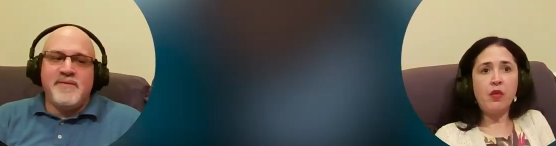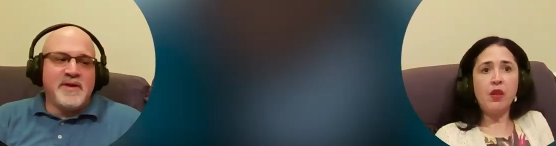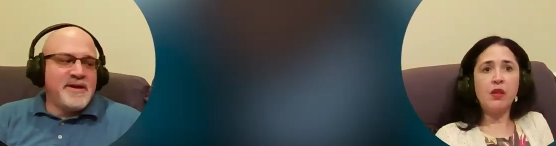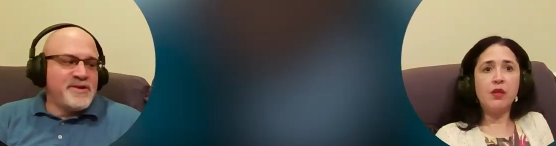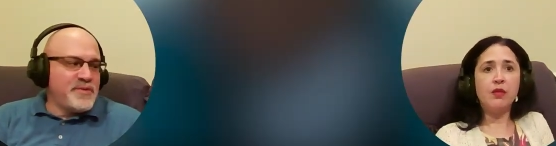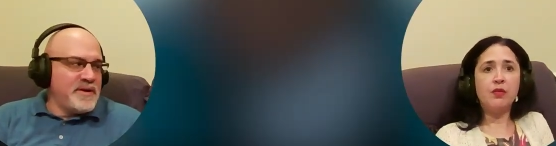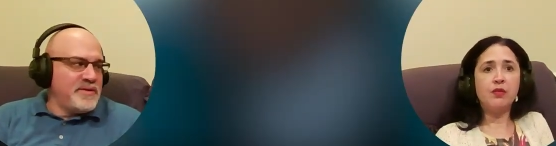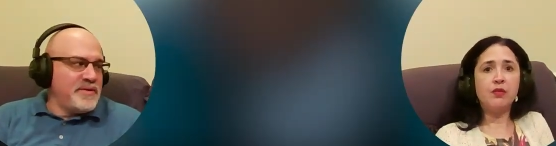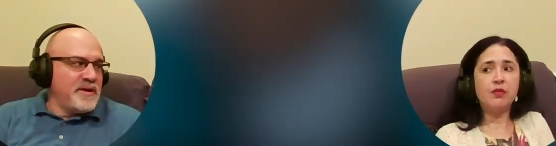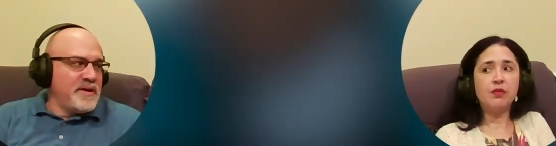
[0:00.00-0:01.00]
Speaker 1: I guess,
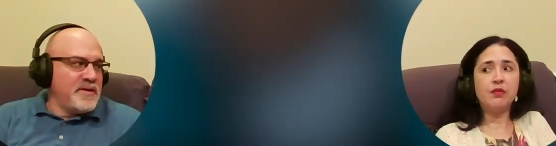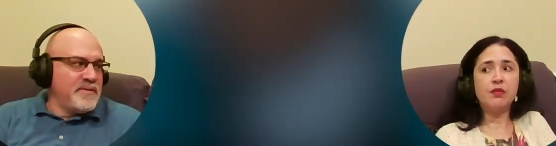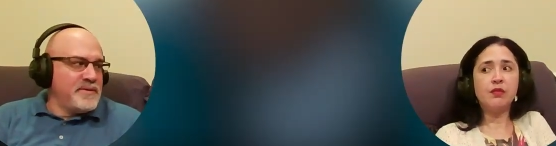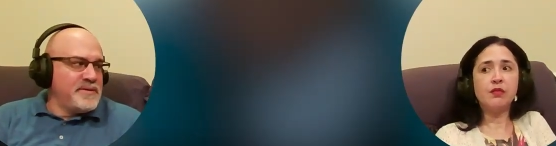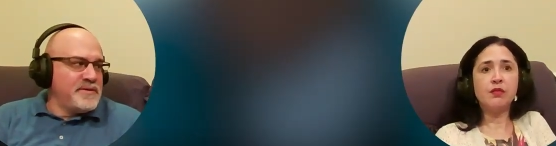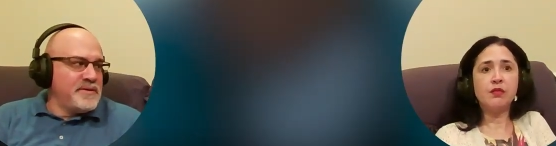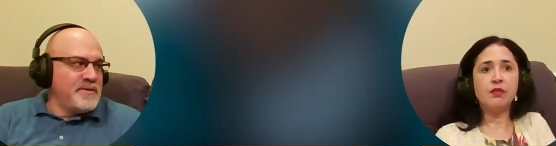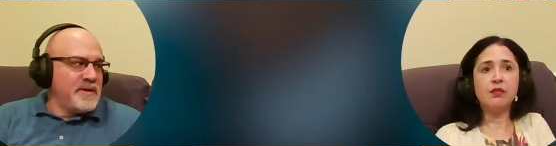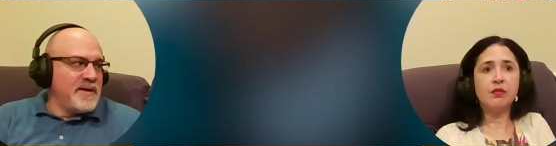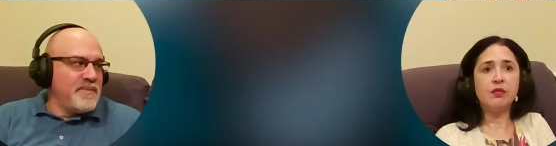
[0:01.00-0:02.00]
right? So they can
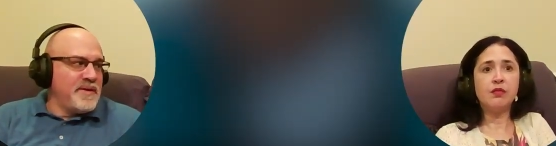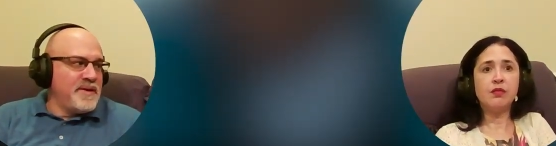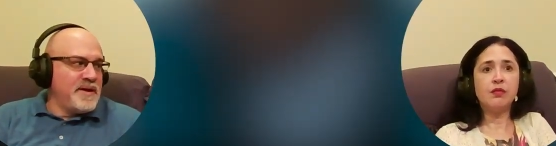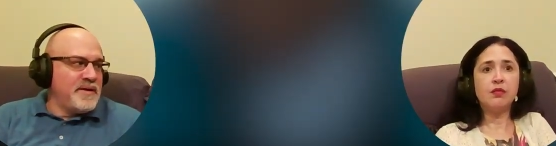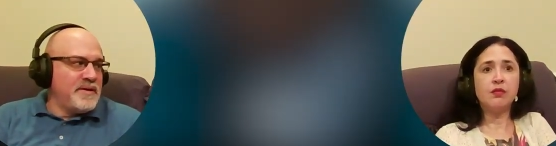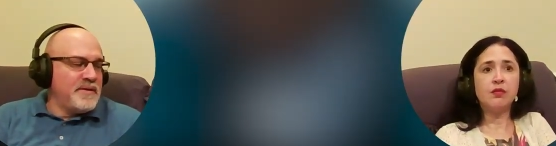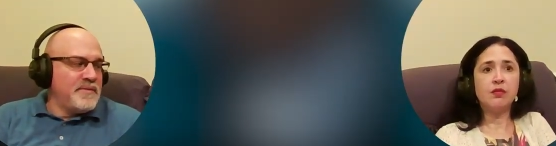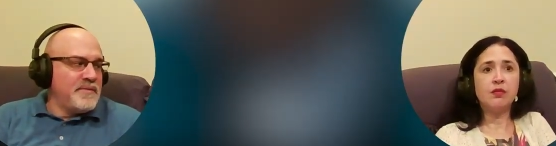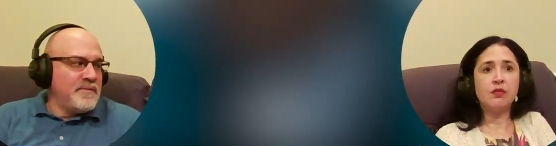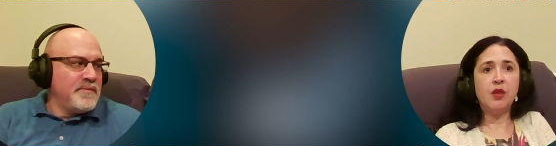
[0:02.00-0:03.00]
harvest? They can't be dead.
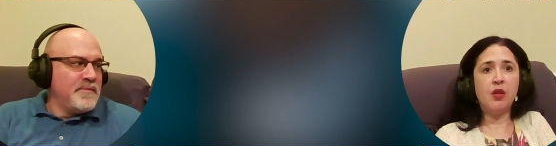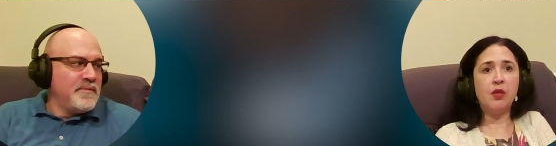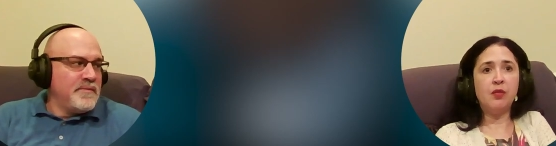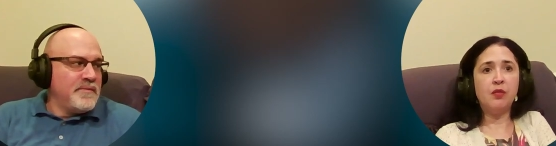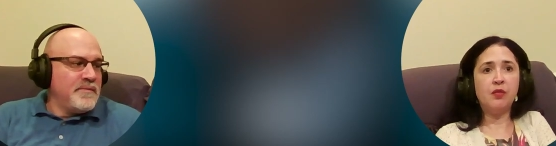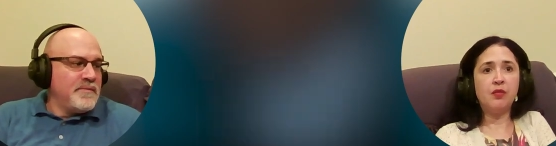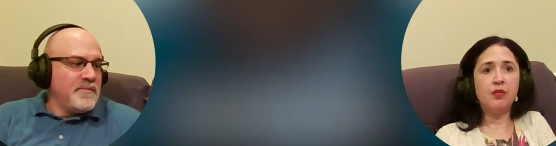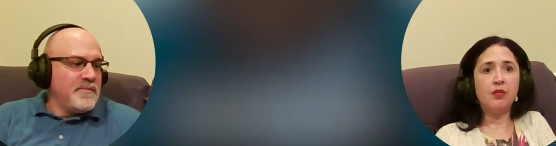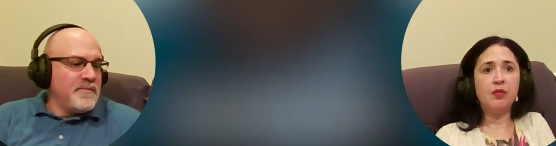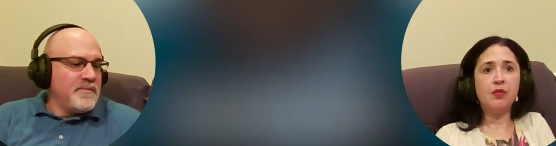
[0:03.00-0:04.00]
Speaker 2: No.
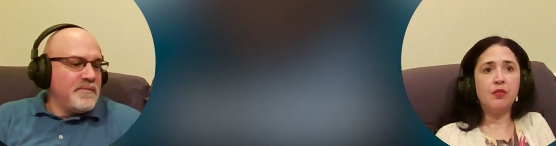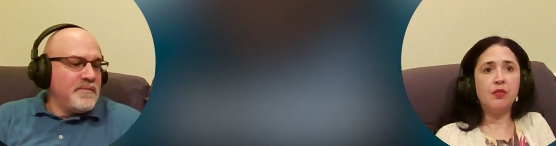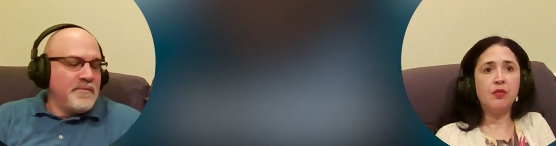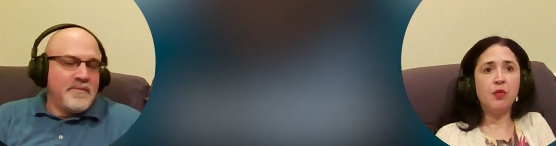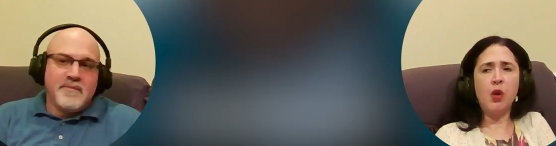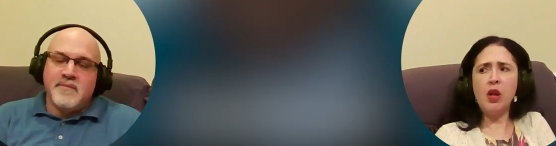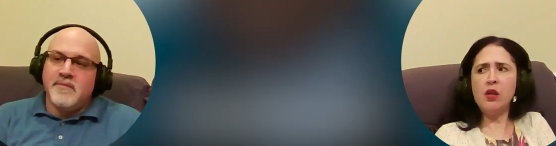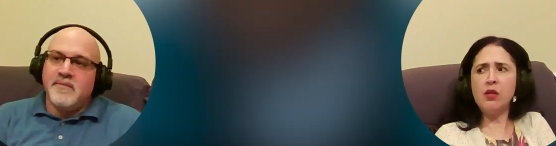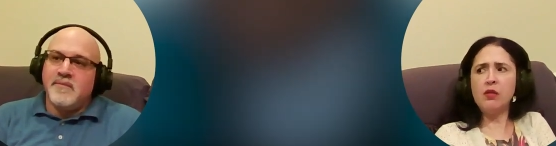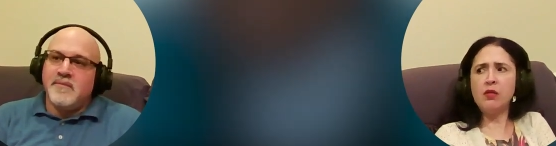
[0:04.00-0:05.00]

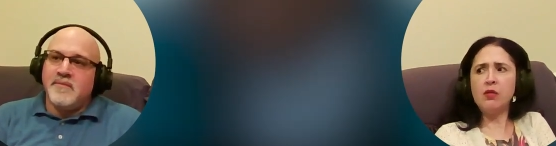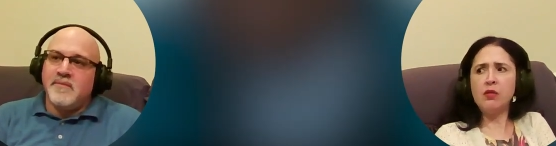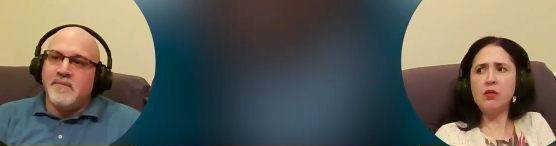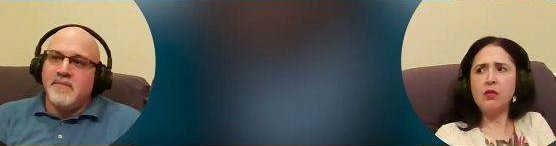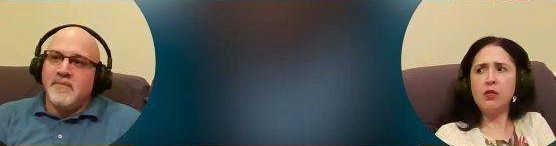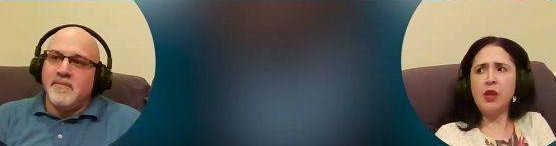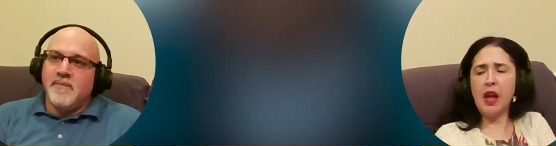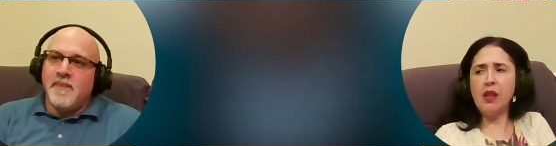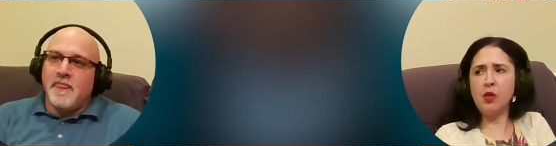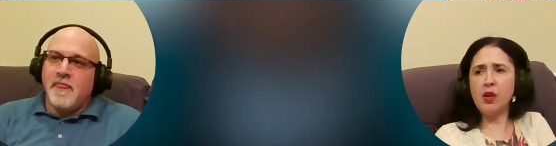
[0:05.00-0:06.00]
Well,
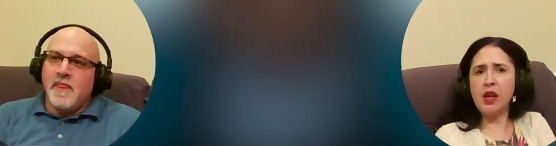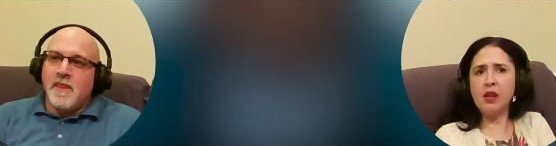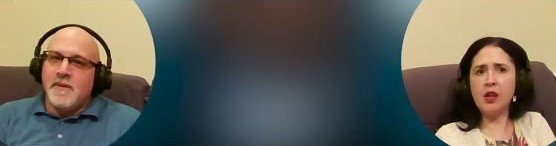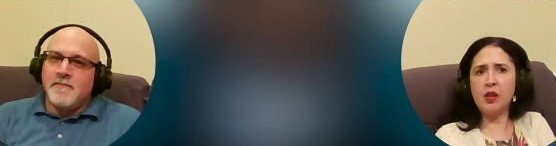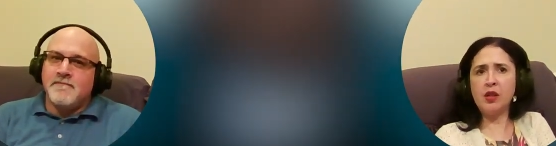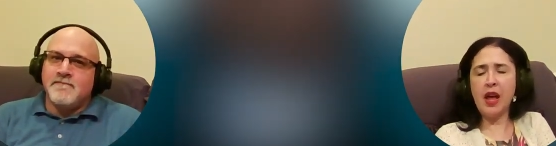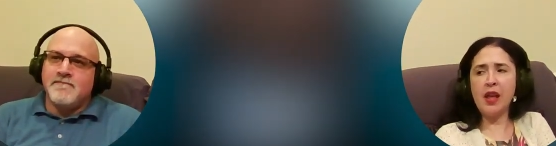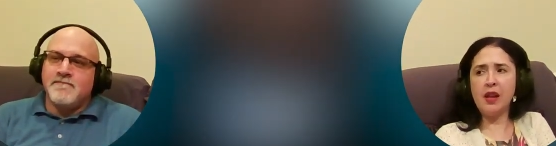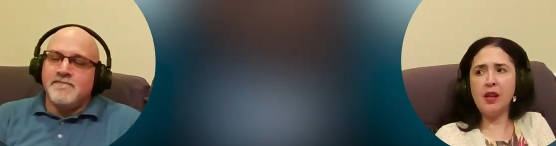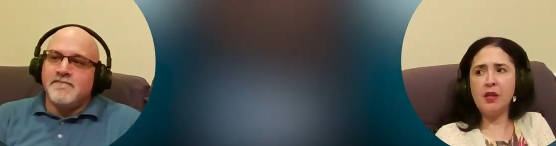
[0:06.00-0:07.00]
yeah, no, they're
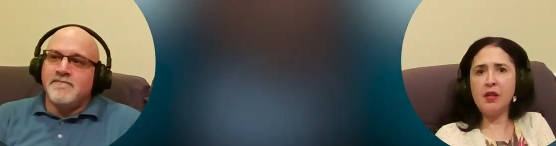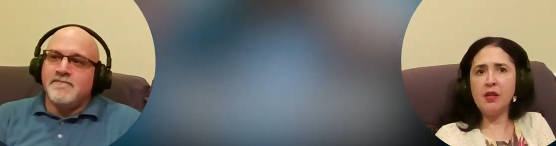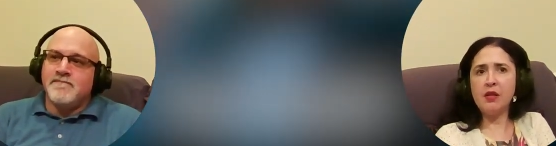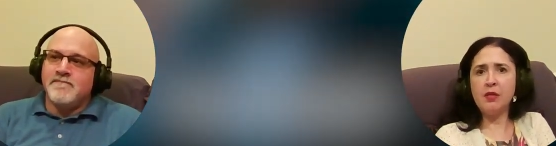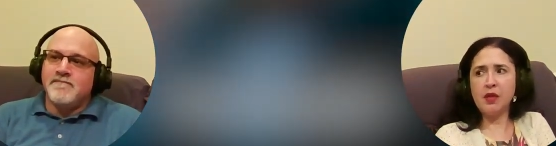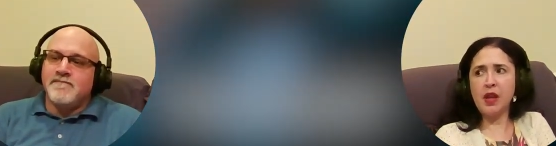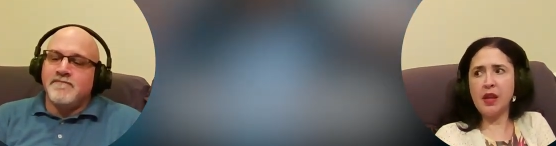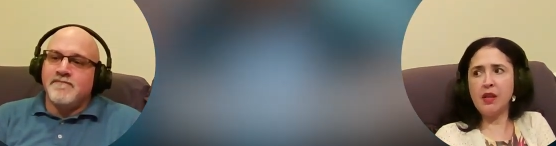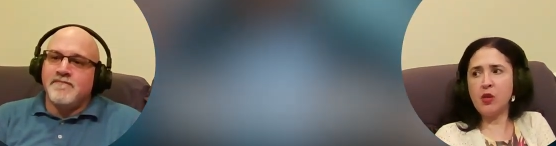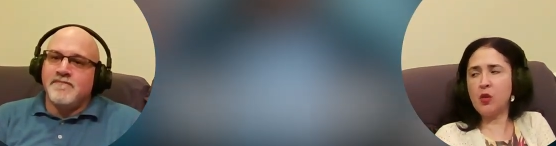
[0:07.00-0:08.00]
dead.
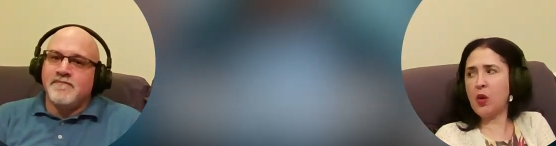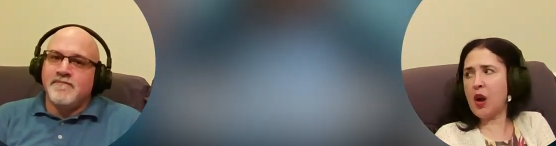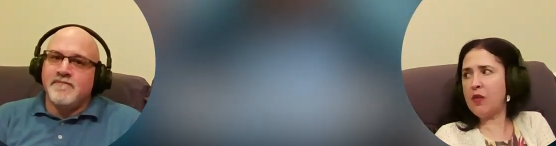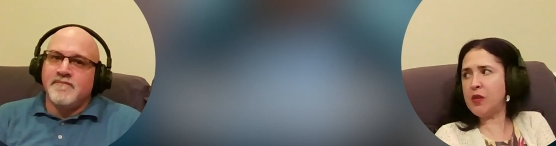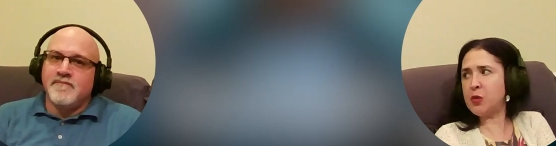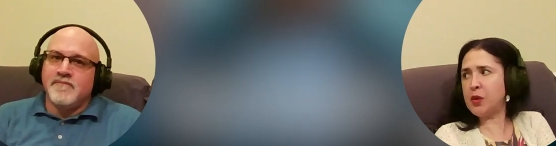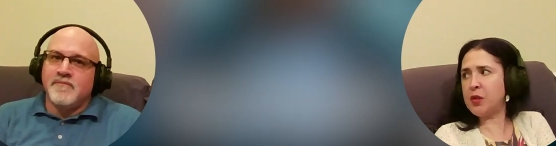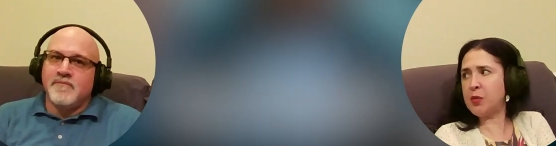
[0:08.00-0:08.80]
You harvest when the